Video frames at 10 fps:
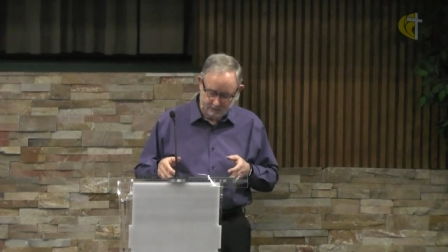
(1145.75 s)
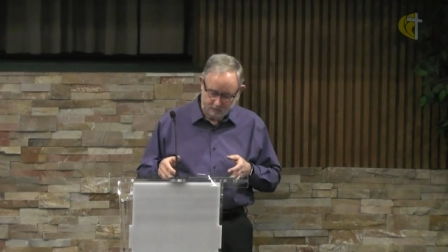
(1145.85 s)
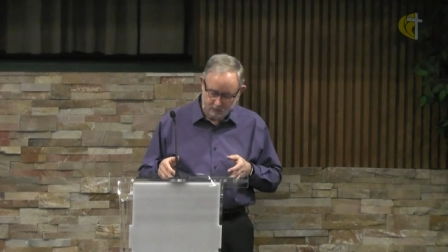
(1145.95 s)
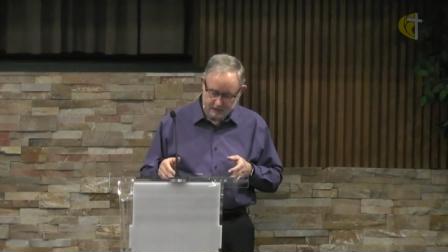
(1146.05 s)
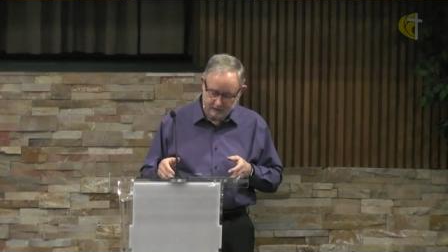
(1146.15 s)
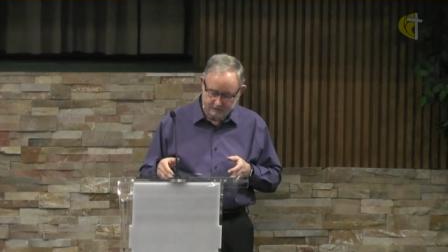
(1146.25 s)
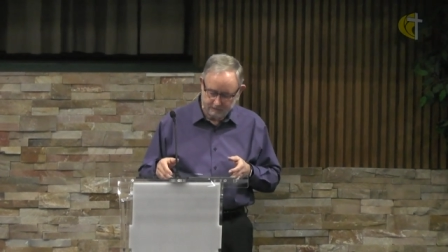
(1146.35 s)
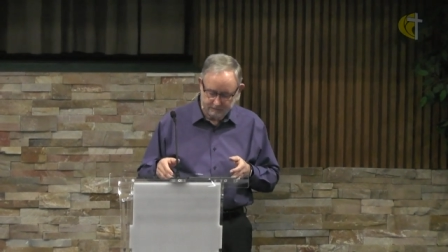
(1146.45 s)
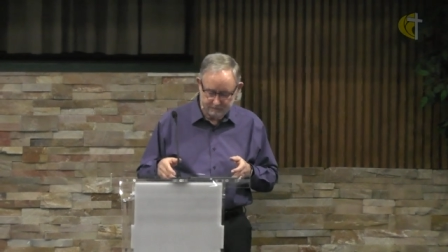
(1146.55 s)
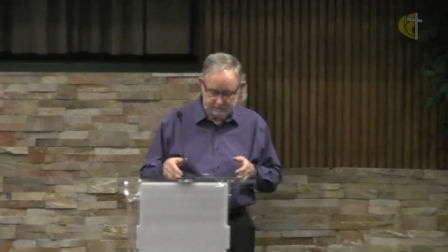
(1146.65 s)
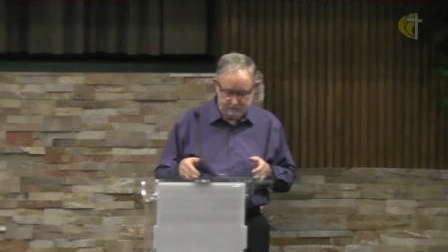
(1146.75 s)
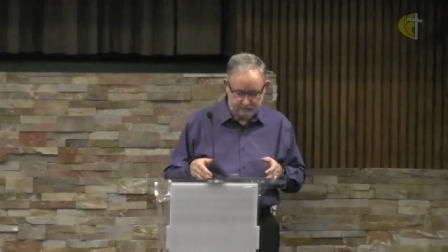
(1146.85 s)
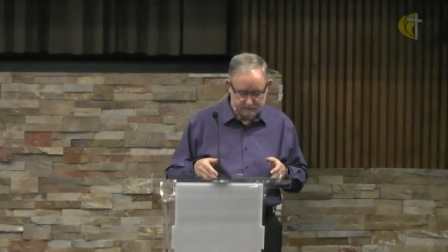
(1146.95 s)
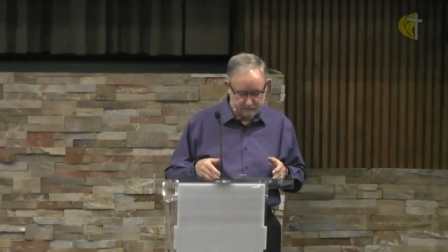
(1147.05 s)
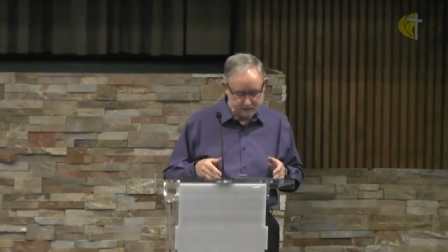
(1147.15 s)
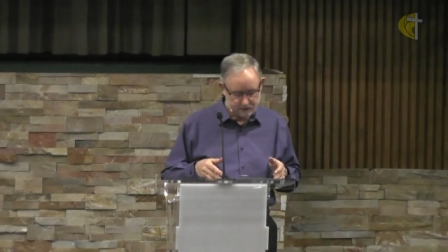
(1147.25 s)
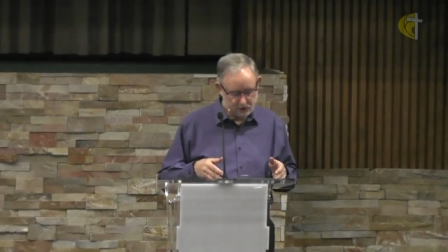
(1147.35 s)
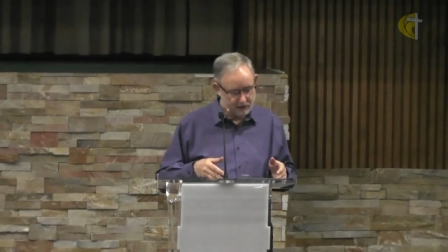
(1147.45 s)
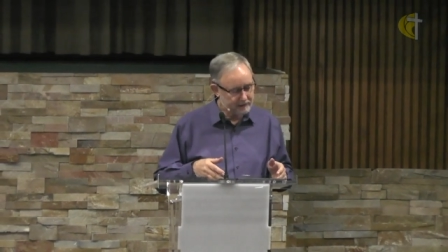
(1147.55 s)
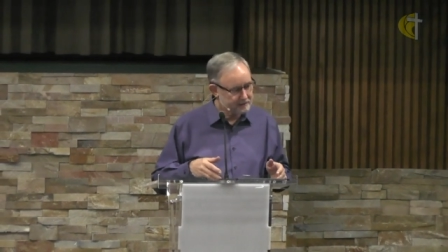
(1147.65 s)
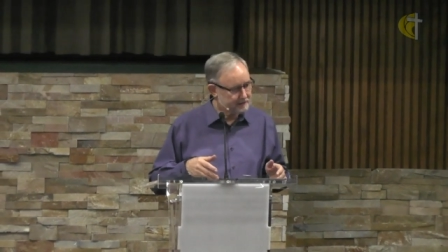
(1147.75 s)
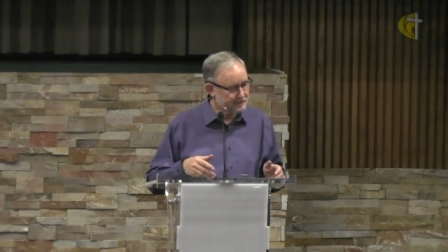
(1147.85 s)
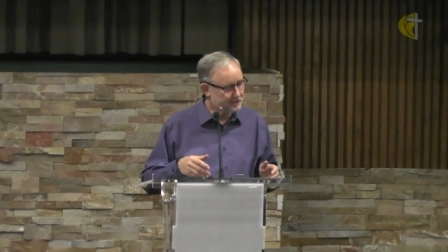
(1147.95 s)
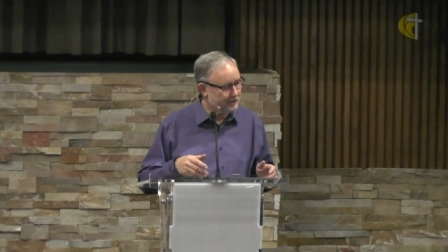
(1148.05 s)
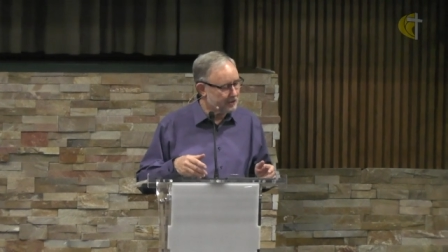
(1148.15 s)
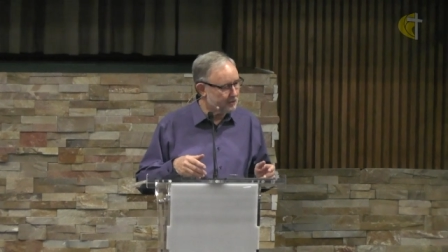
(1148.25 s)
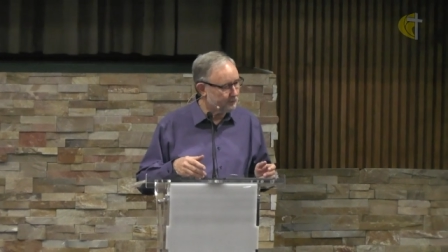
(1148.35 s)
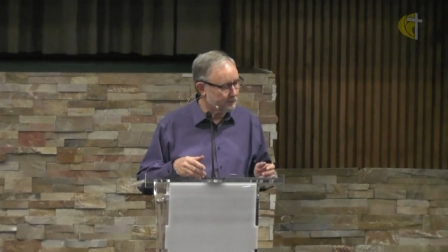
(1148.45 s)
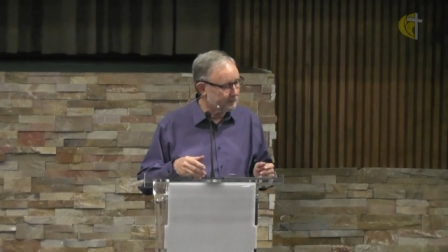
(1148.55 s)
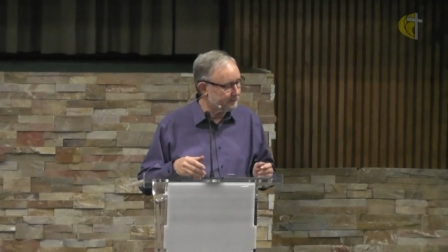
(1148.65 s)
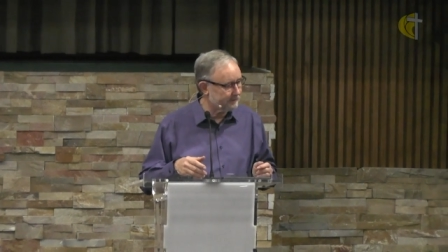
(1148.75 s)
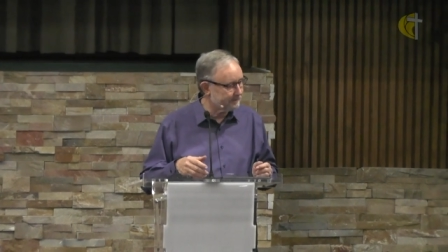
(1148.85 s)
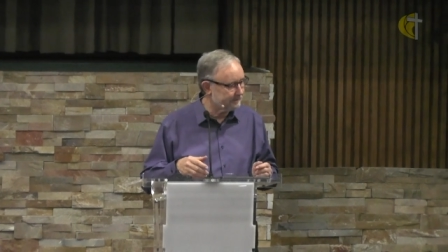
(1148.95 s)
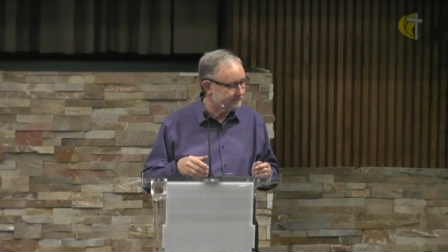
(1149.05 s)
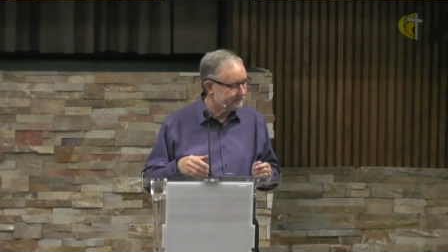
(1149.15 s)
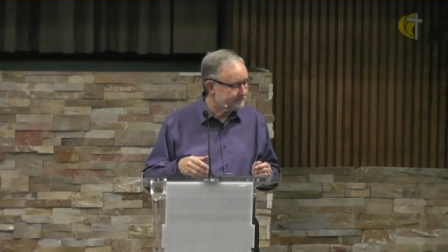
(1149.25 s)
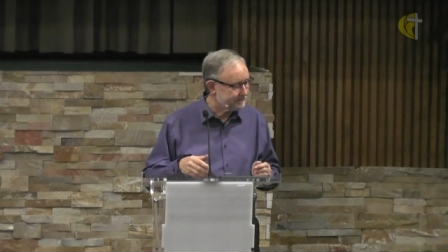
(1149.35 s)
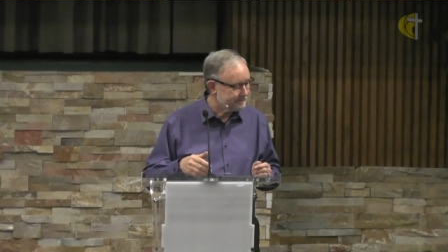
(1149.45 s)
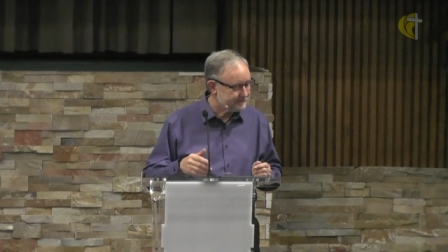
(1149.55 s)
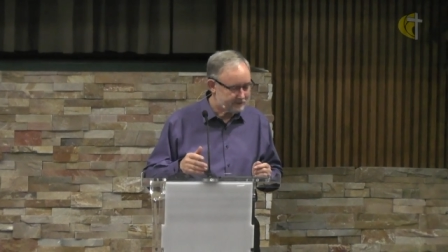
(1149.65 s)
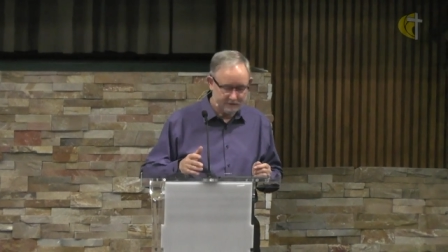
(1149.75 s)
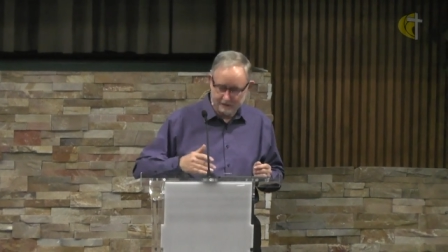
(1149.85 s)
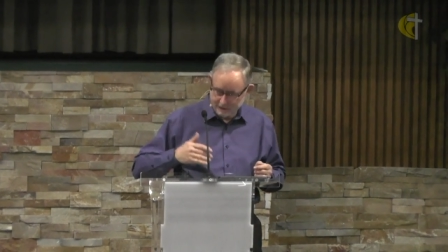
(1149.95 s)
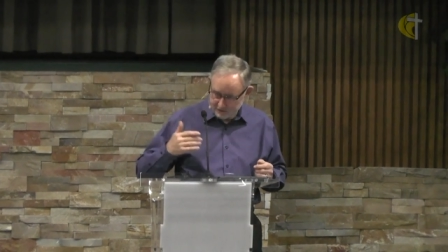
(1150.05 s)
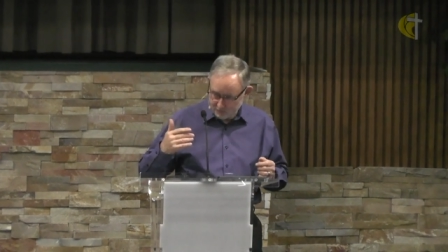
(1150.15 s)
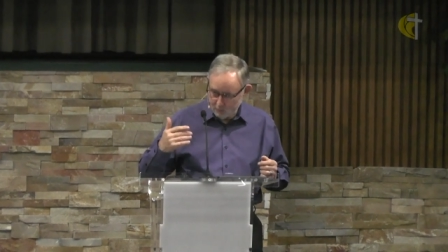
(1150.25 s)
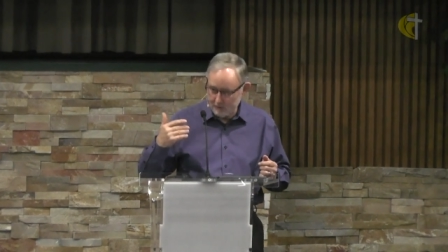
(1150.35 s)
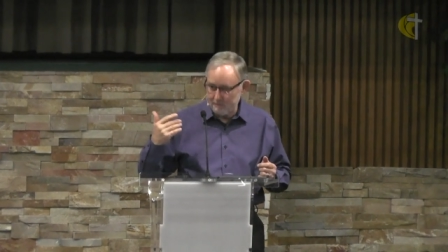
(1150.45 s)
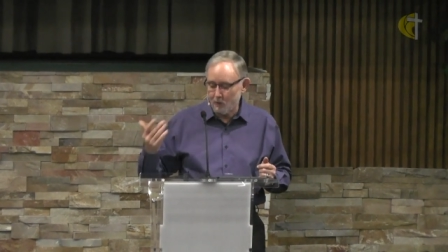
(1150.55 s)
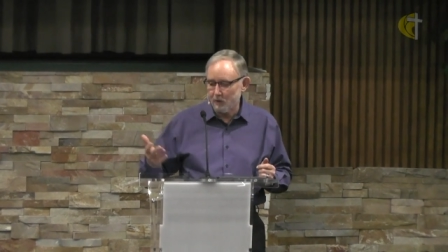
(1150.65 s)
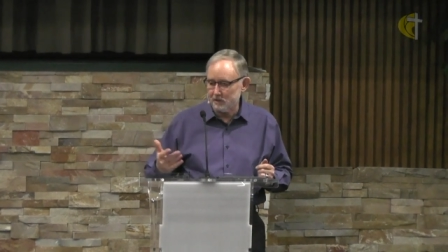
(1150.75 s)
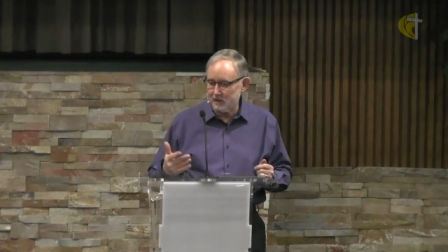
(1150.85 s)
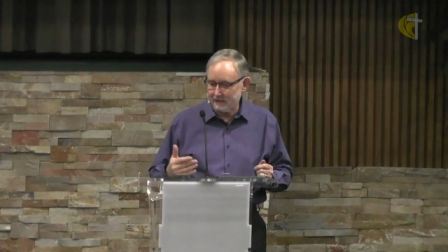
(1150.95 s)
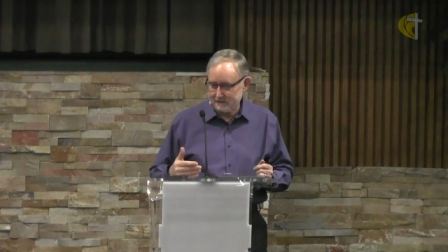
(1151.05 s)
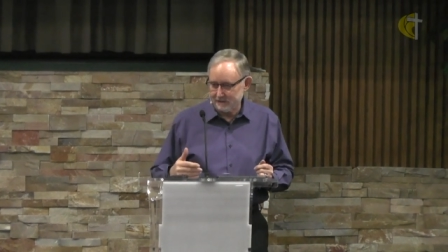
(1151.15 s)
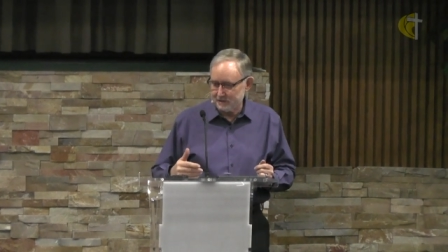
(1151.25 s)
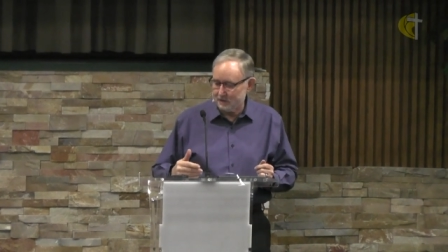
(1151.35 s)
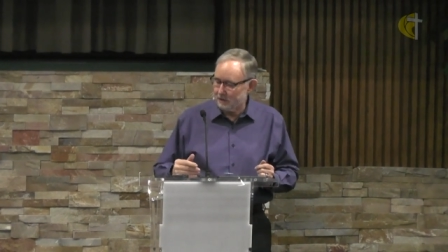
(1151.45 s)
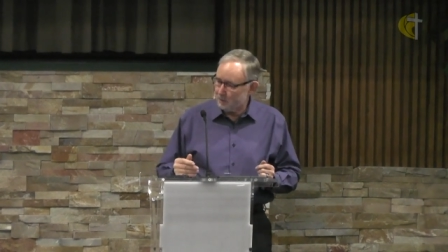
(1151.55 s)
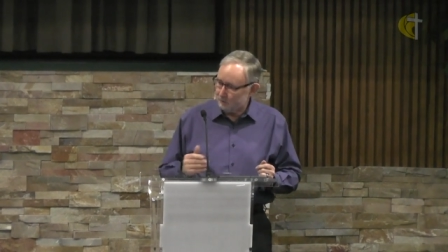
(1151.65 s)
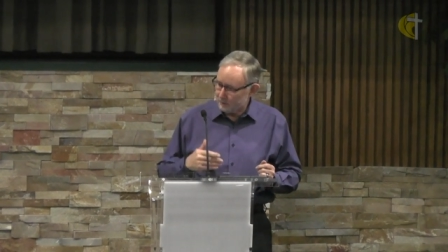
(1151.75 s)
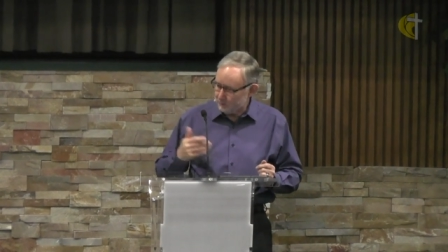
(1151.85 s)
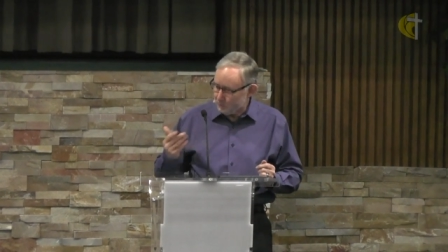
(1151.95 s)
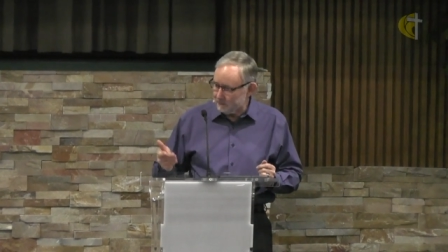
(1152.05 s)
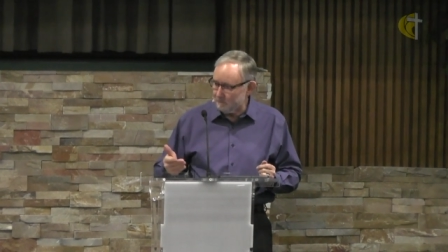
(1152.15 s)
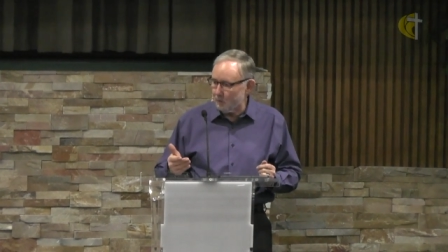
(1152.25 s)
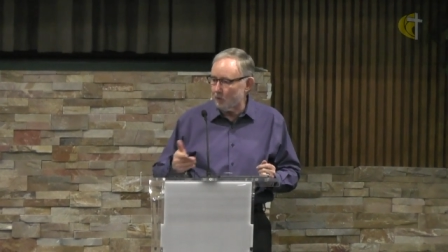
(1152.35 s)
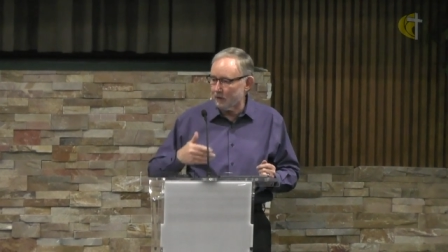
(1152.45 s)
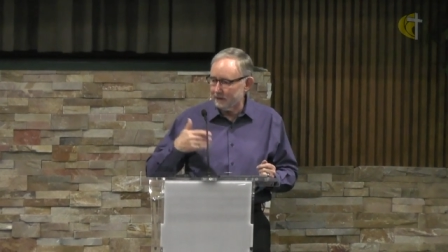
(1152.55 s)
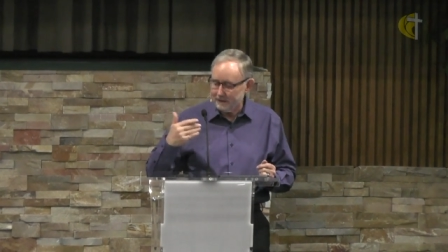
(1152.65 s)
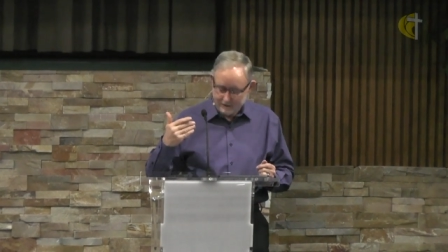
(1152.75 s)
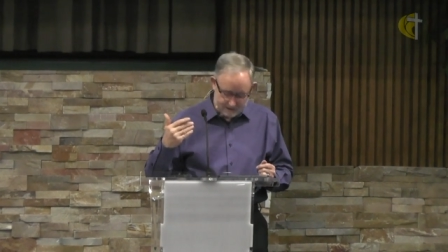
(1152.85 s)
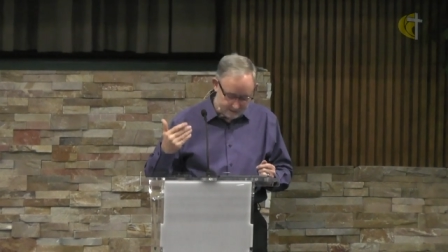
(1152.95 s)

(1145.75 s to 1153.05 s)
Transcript: One chance to start over turns into one more chance to start over, and one more, and